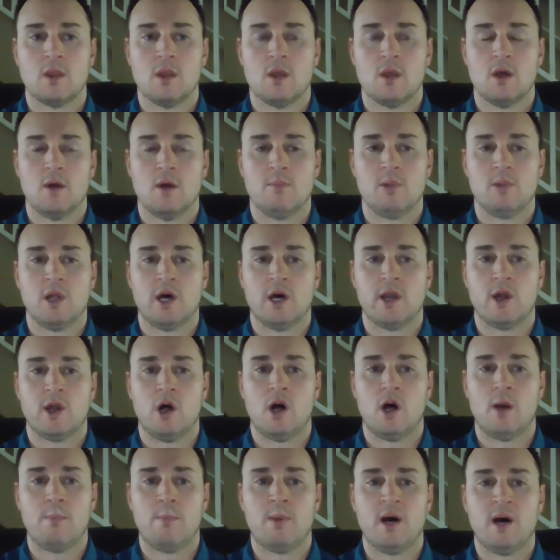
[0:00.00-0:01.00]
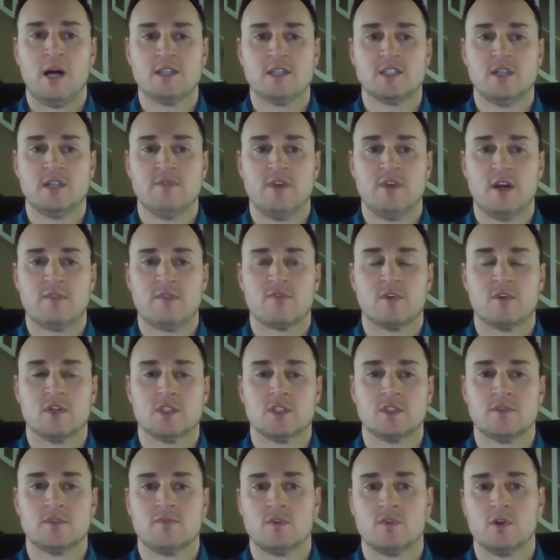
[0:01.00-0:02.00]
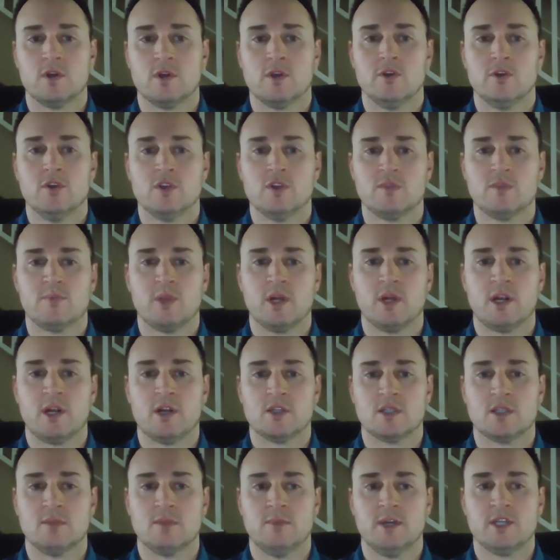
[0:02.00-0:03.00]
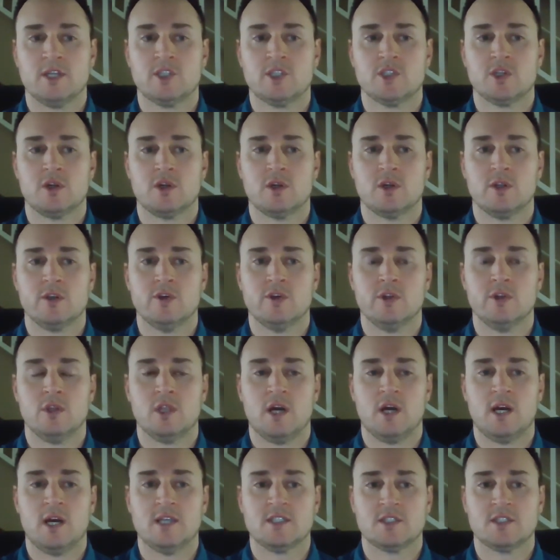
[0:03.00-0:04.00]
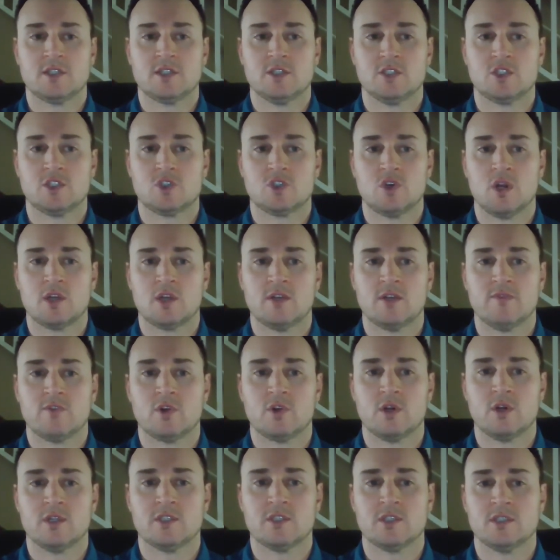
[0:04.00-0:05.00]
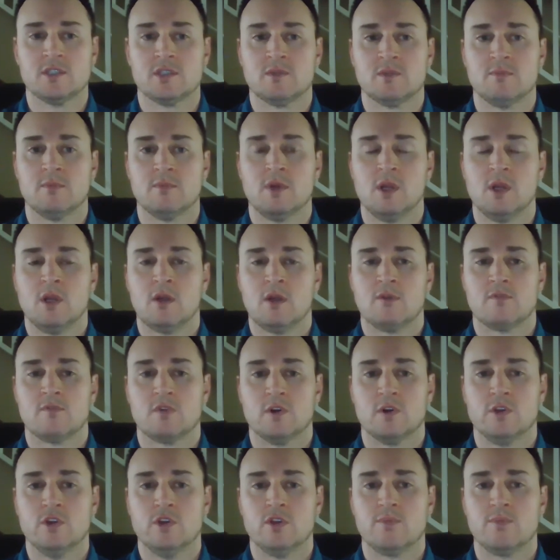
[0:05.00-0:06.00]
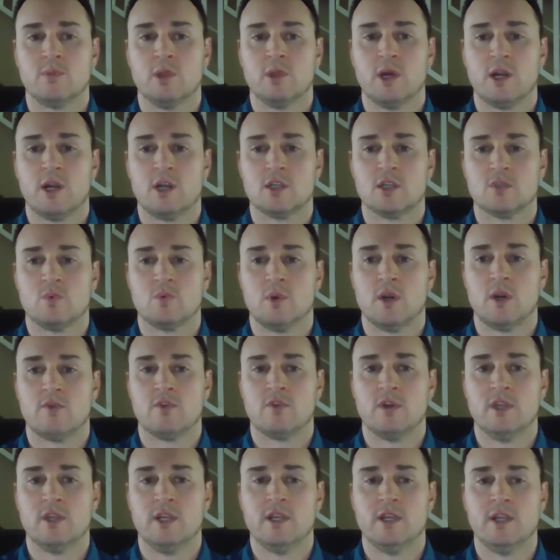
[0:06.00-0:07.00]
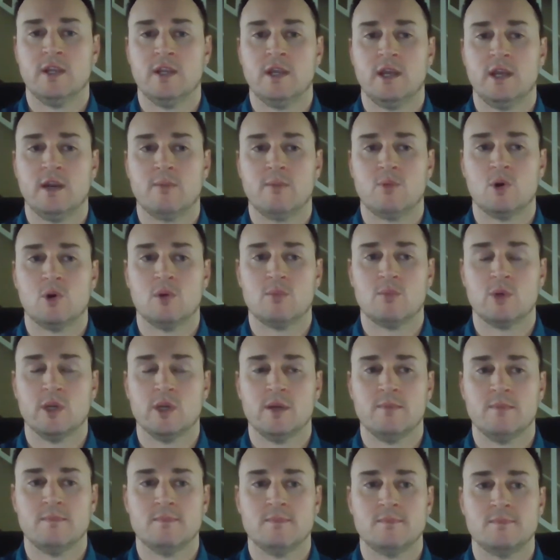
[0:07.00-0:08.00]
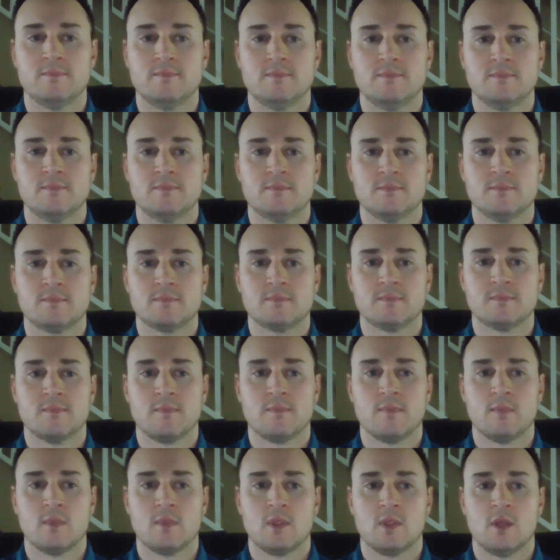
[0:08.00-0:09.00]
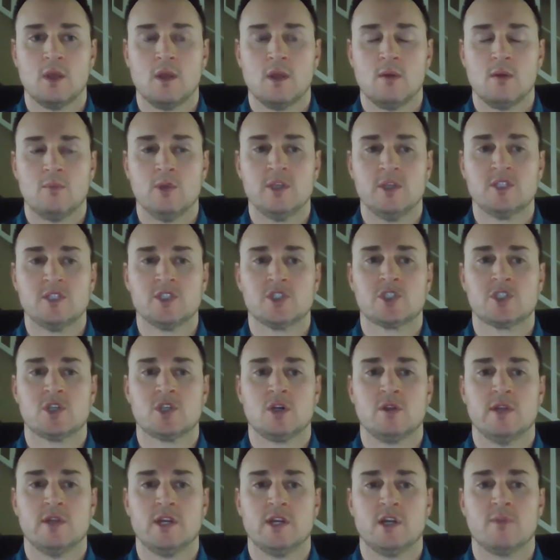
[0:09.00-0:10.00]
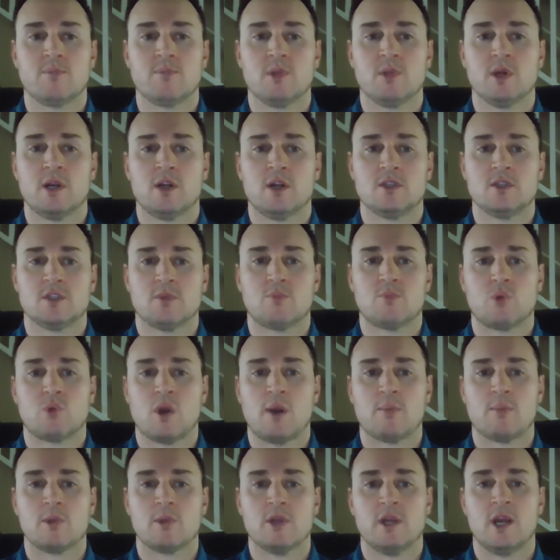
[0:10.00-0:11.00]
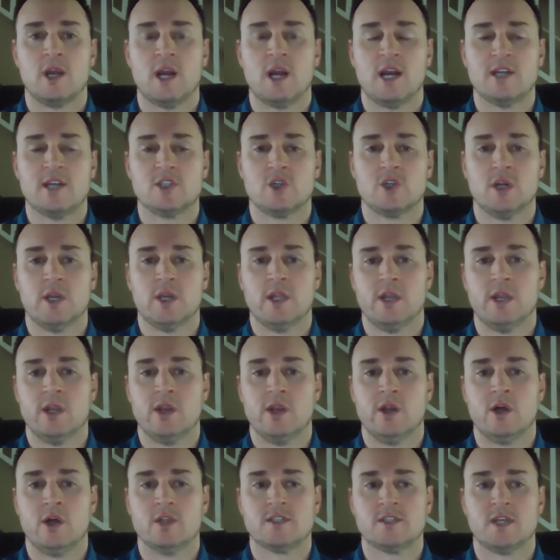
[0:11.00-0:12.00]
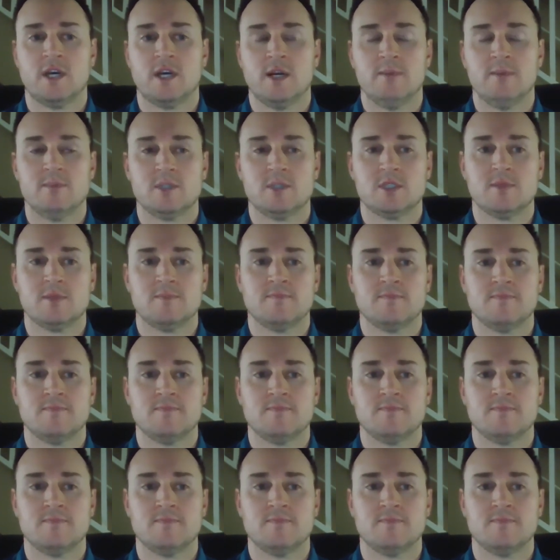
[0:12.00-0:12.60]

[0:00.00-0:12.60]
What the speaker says: Applaud all positive efforts for your youth players and make sure to utilize constructive criticism for youth players whenever needed and appropriate. Please ensure that your players are properly hydrated at all times.